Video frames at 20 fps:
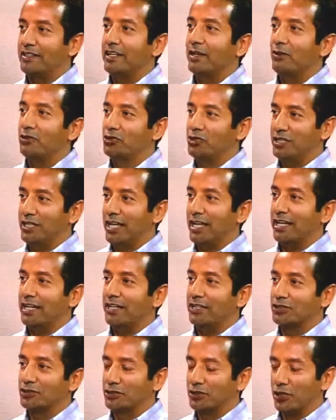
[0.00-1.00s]
I want you to take
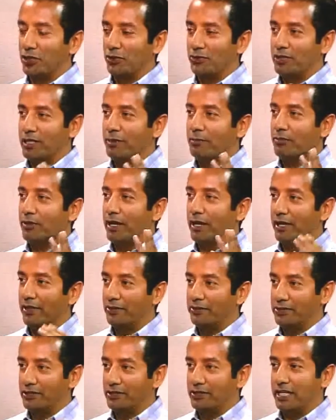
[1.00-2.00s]
a slow, deep
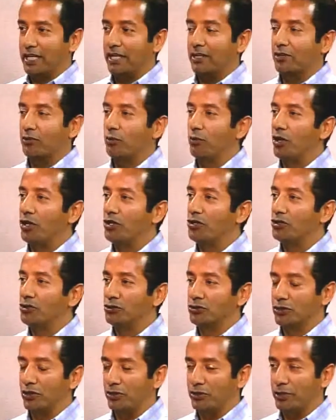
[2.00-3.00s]
breath. Just take 1 or 2
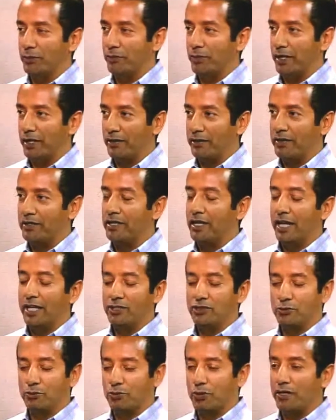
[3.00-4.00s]
slow, deep breaths. And
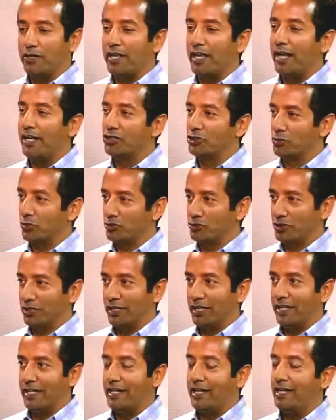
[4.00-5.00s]
as you breathe out, I just want you to
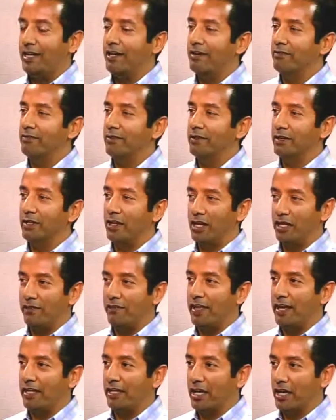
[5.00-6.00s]
let all of
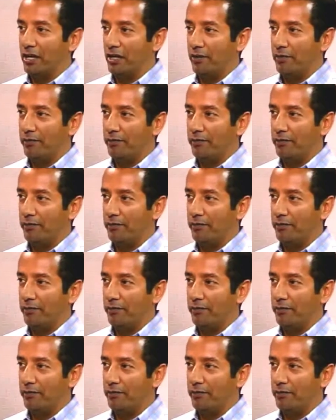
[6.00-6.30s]
that go.